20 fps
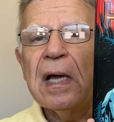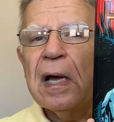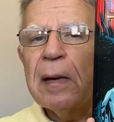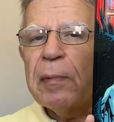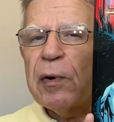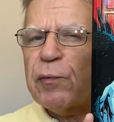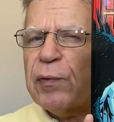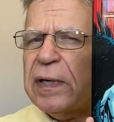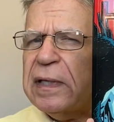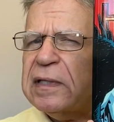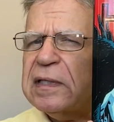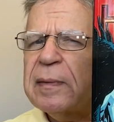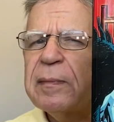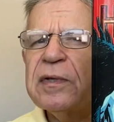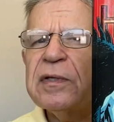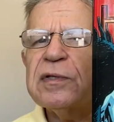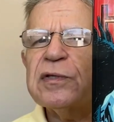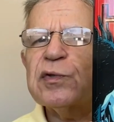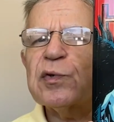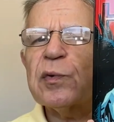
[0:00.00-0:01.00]
But reading some of
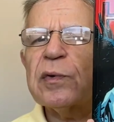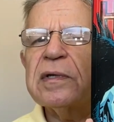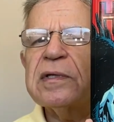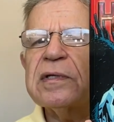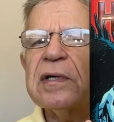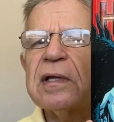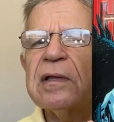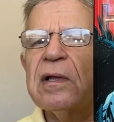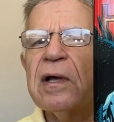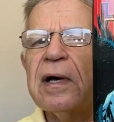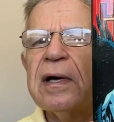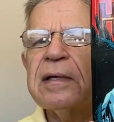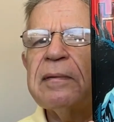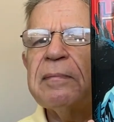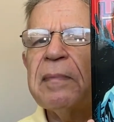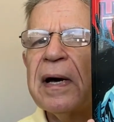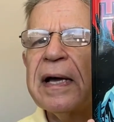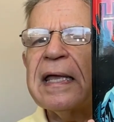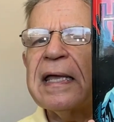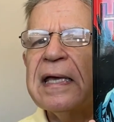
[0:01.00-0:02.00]
the stories
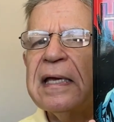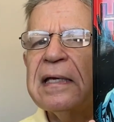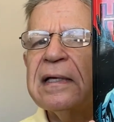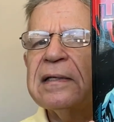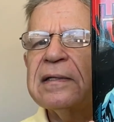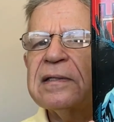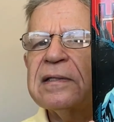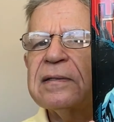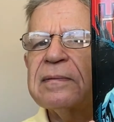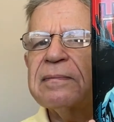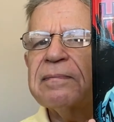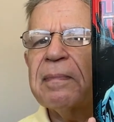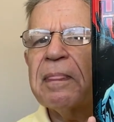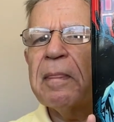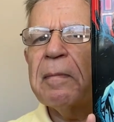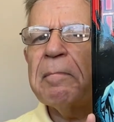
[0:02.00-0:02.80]
online by Ennis